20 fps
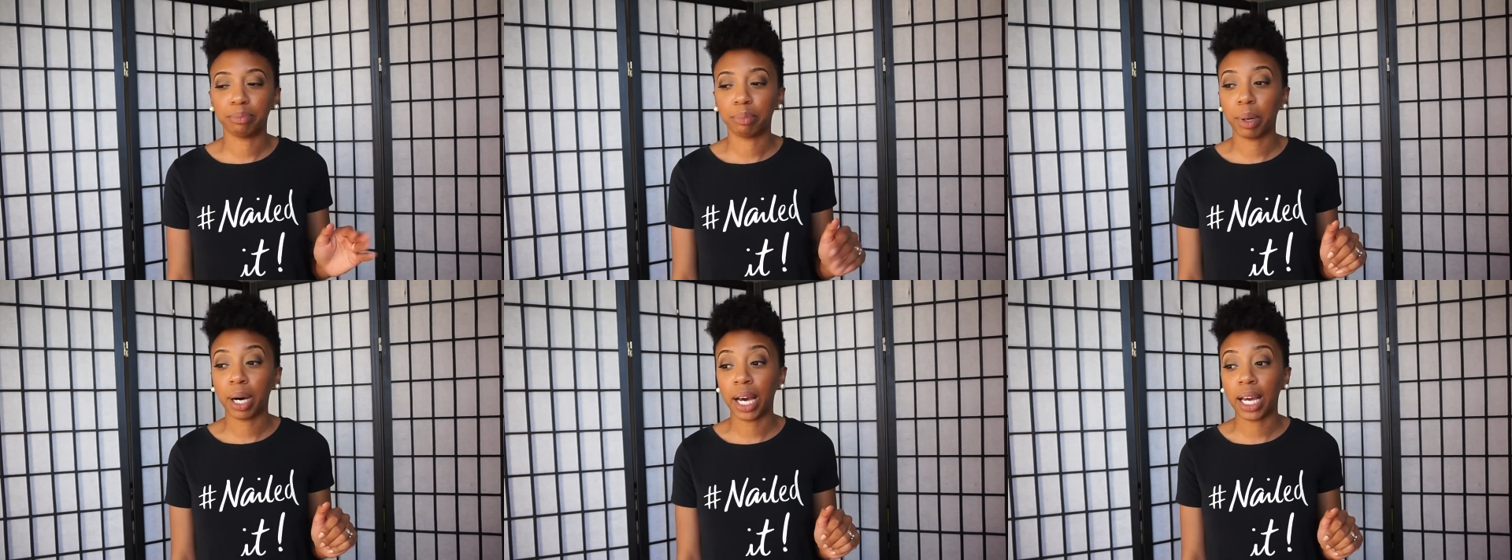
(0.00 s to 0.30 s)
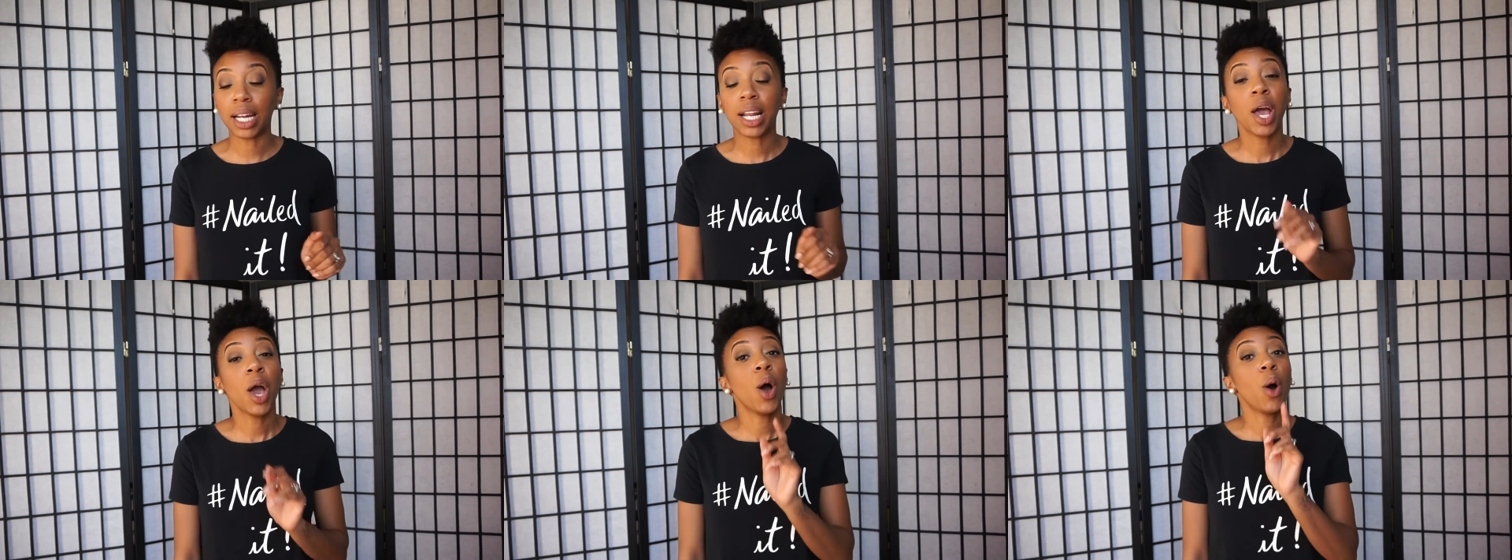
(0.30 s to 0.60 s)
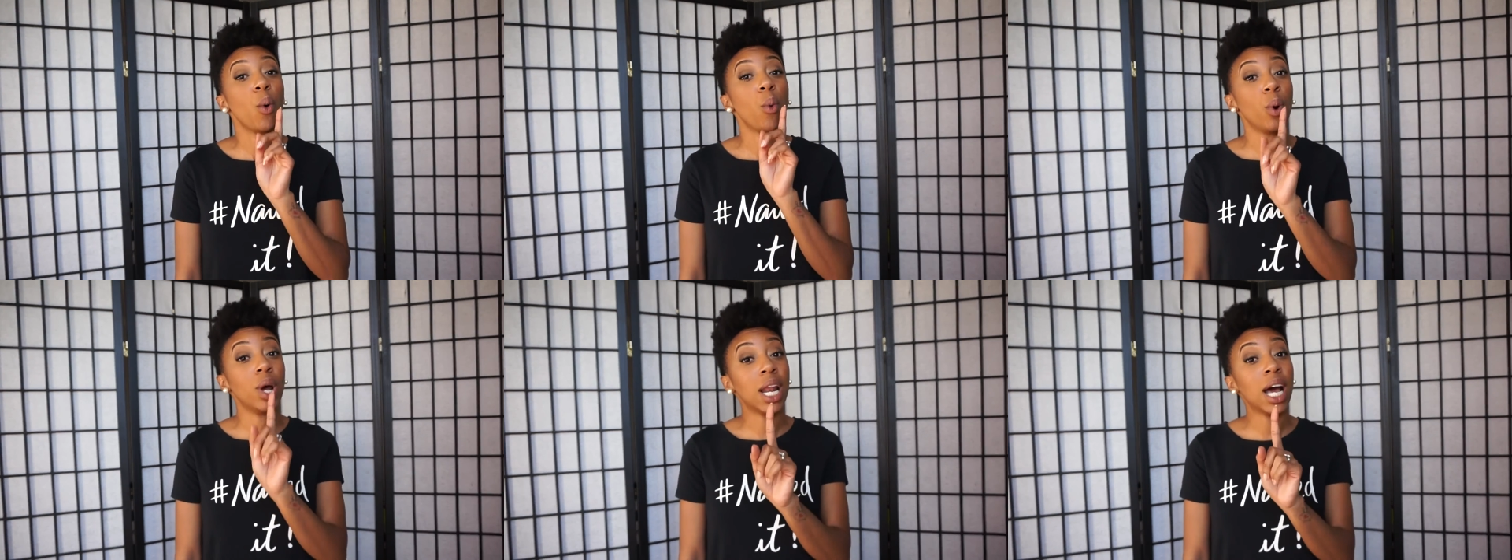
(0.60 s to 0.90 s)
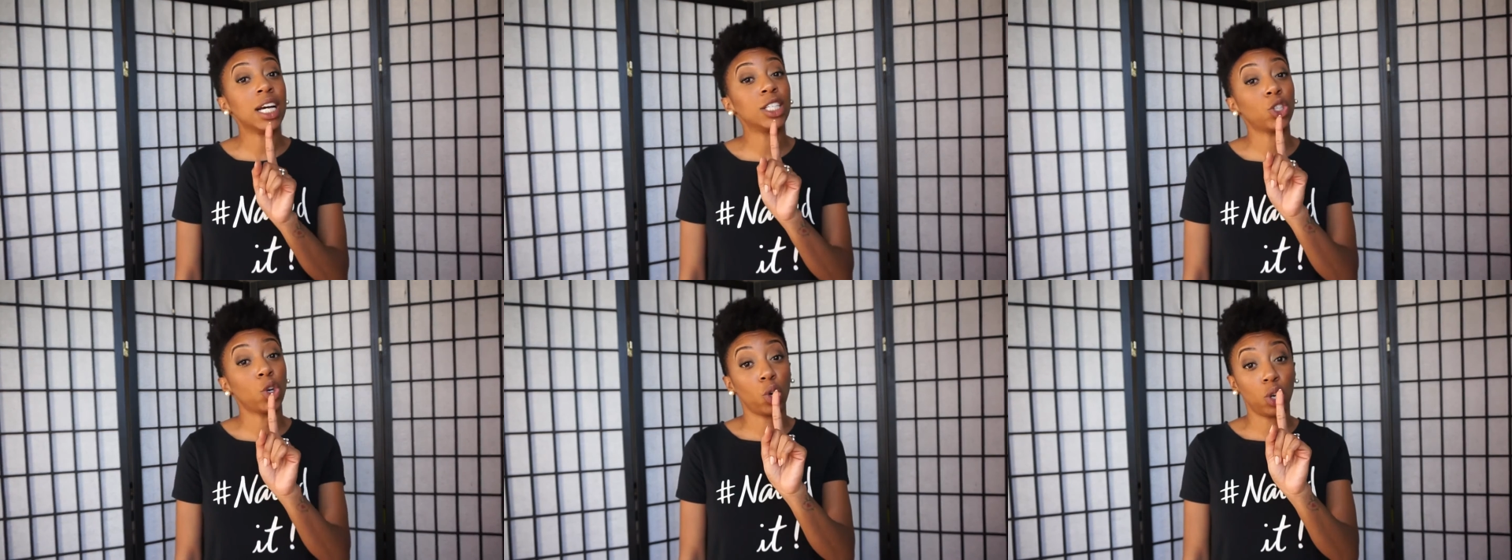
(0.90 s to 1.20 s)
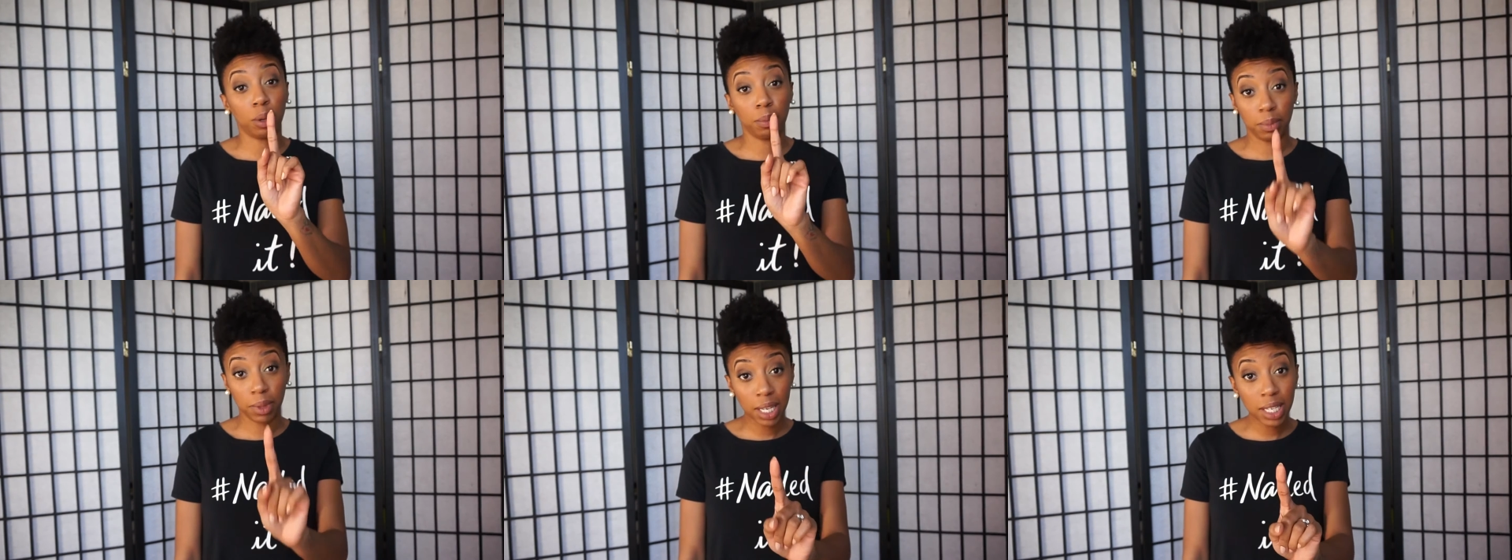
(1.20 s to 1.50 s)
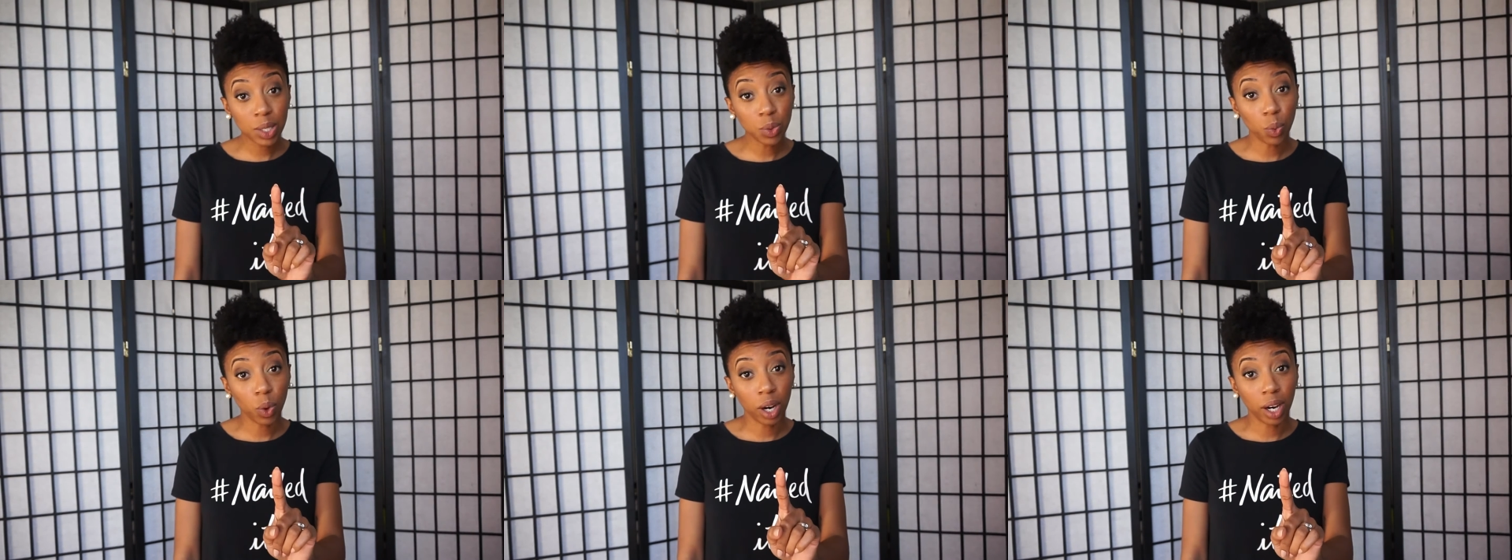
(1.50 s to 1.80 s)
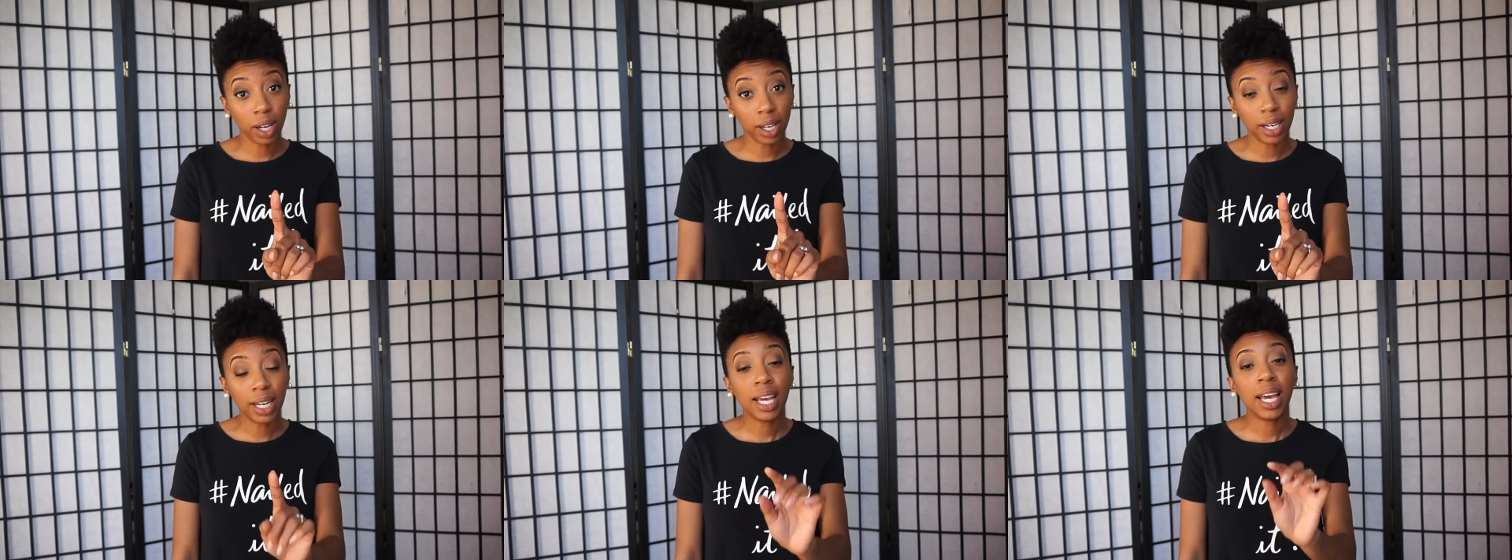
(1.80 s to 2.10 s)
But when I showed him this
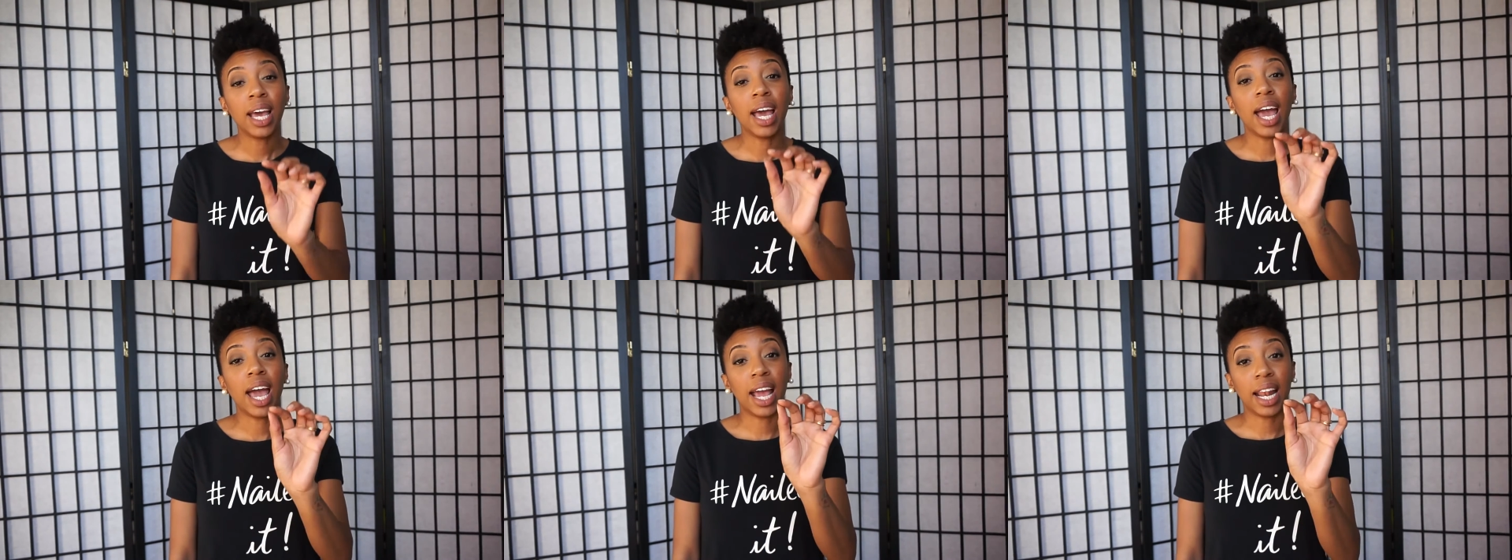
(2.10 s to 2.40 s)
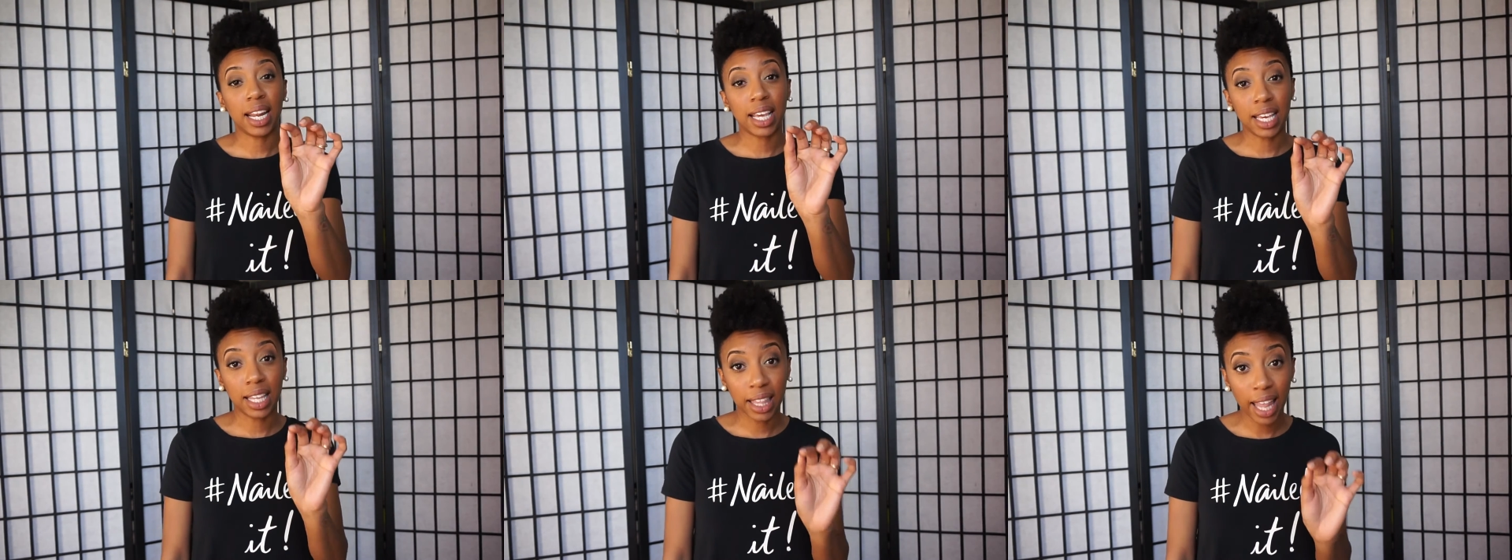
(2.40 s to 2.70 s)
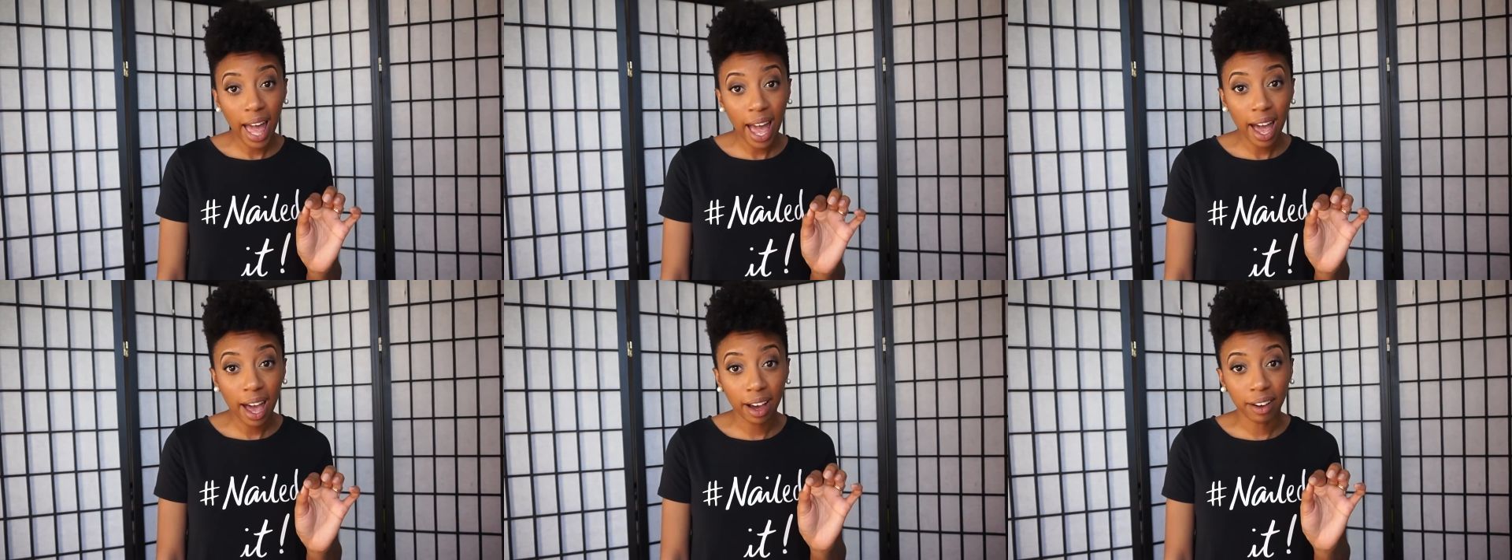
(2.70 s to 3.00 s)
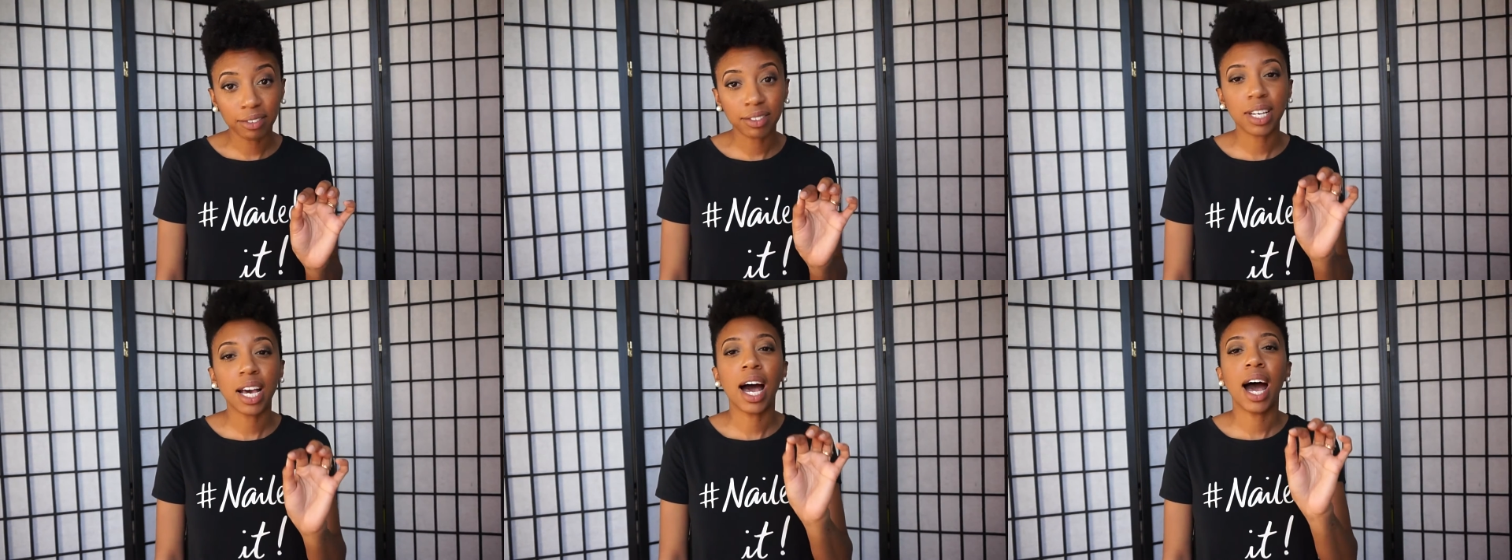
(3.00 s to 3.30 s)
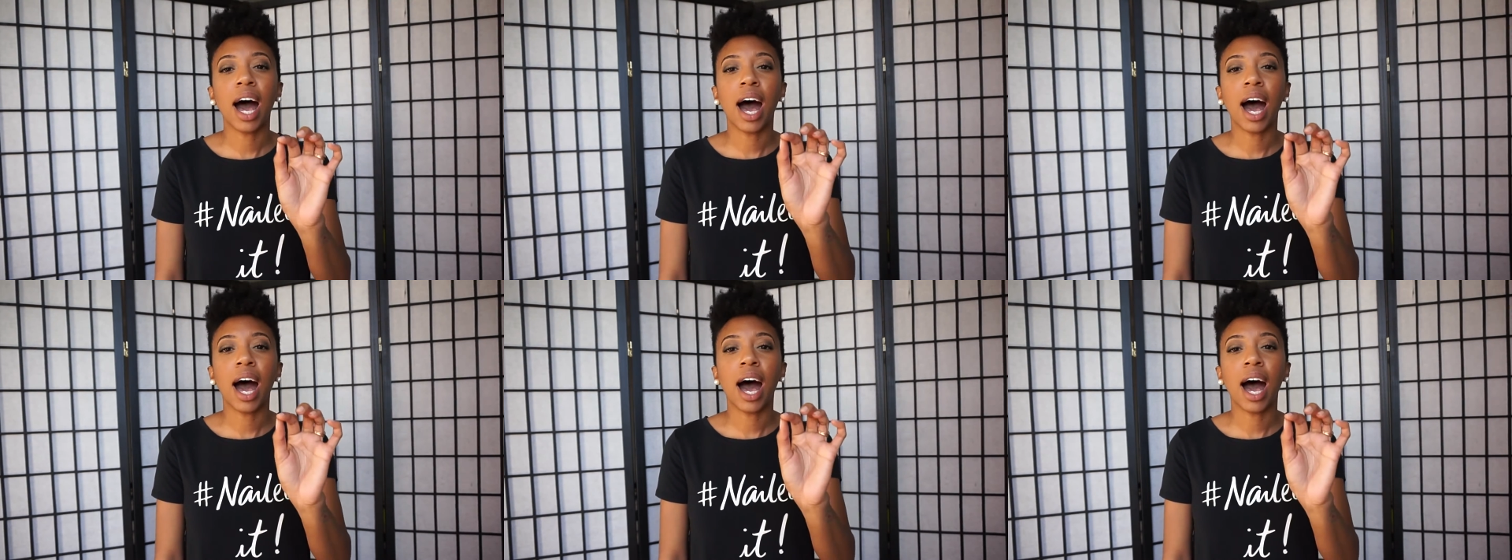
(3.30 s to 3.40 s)
one and he laughed,